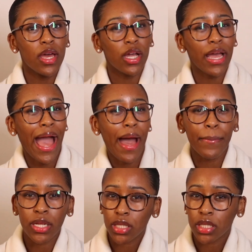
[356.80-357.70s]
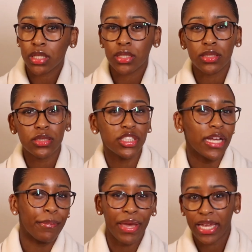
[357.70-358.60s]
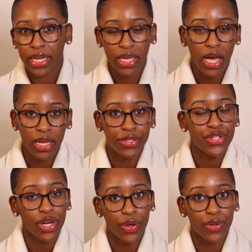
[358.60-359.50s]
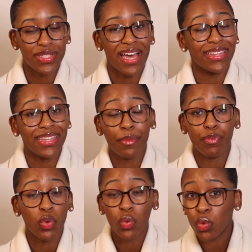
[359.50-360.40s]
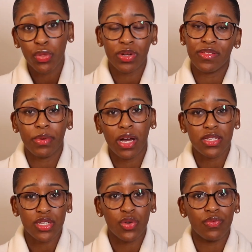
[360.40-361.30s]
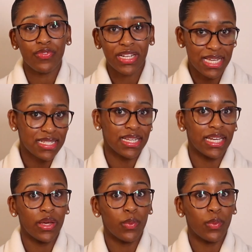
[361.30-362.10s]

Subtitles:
camel champagne-y coloured clothes, and all three of them colours go fantastically